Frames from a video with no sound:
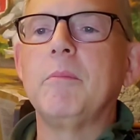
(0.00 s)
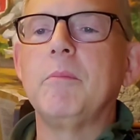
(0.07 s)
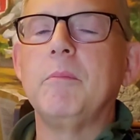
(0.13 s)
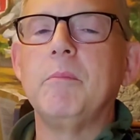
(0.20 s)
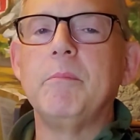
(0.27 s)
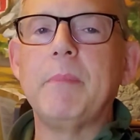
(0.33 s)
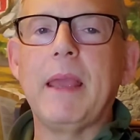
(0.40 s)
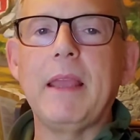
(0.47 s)

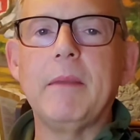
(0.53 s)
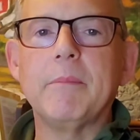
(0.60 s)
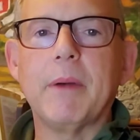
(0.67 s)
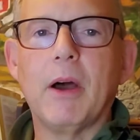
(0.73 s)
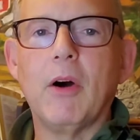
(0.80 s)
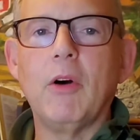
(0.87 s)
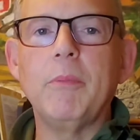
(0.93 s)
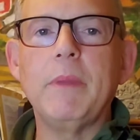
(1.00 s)
make, by
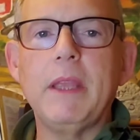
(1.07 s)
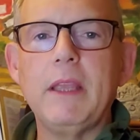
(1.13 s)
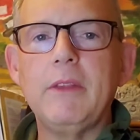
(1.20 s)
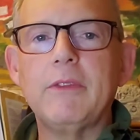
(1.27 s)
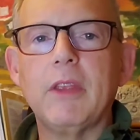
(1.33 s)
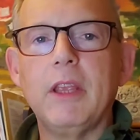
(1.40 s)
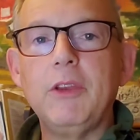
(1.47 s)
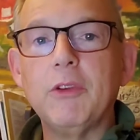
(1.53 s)
all
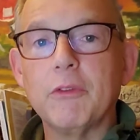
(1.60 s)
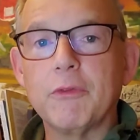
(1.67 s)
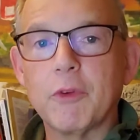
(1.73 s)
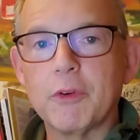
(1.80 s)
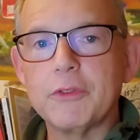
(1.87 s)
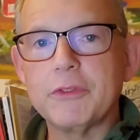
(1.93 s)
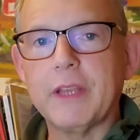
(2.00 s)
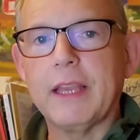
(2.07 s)
means, in your
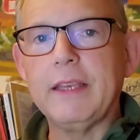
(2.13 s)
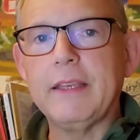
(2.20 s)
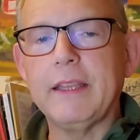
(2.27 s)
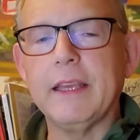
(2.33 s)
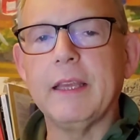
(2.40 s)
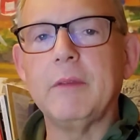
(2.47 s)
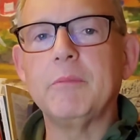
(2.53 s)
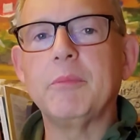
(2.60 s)
first aid
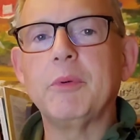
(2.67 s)
kit,